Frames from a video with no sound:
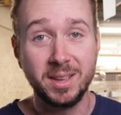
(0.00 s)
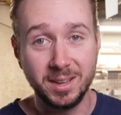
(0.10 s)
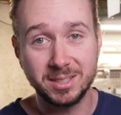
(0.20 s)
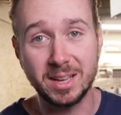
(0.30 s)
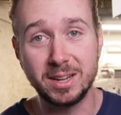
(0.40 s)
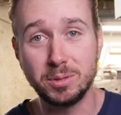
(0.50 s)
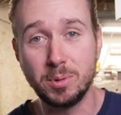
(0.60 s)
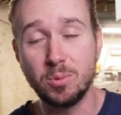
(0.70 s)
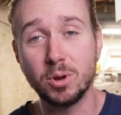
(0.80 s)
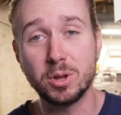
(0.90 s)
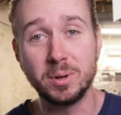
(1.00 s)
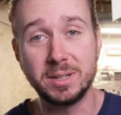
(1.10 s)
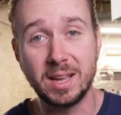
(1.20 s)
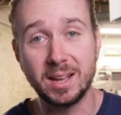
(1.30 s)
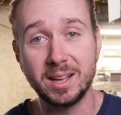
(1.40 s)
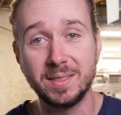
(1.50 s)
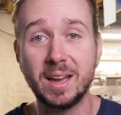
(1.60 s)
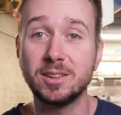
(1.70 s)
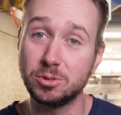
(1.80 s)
Excited to be working with Dan on that,